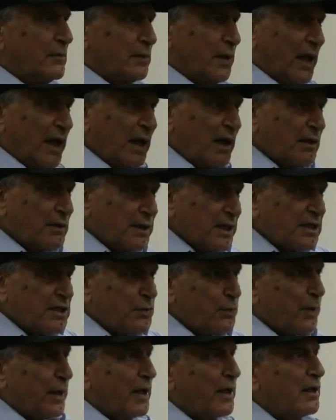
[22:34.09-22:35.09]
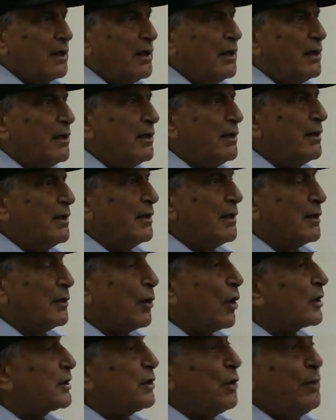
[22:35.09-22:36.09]
think this way,
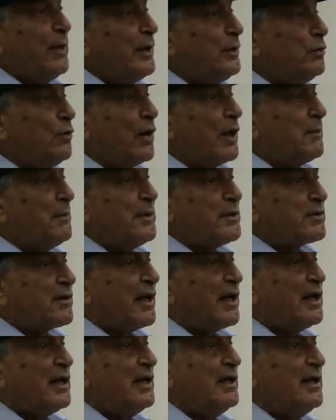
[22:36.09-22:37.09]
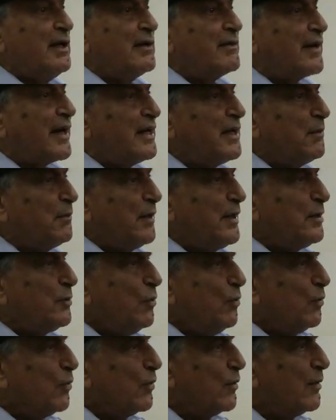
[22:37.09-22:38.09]
not the way you arbitrarily and randomly
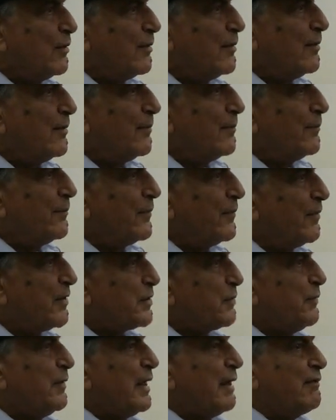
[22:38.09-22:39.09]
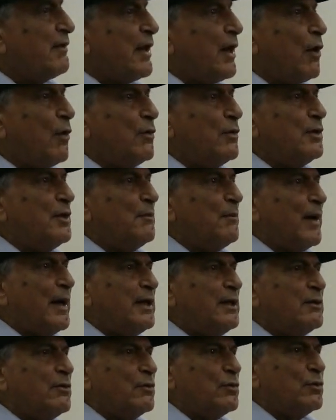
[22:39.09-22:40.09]
do, which we have allowed the
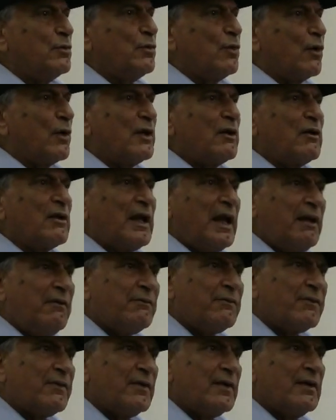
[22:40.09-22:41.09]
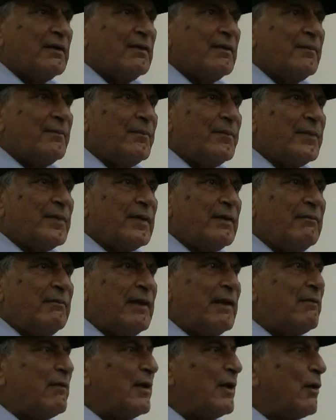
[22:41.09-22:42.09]
mind to do all our life. We
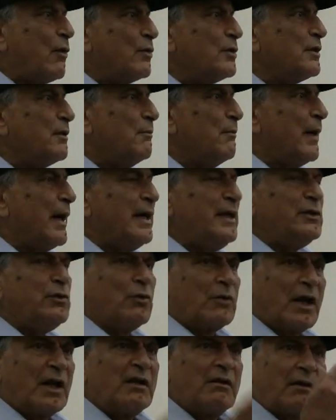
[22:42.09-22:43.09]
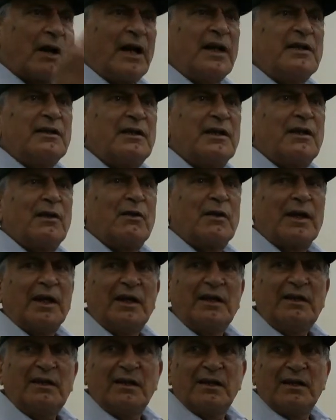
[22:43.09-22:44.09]
have allowed the mind to run riot in our
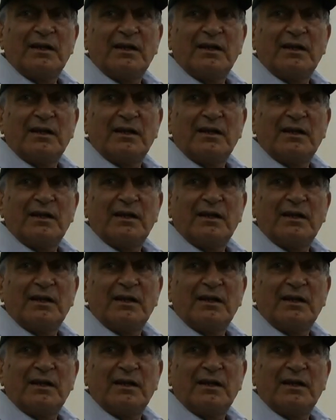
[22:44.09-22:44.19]
head,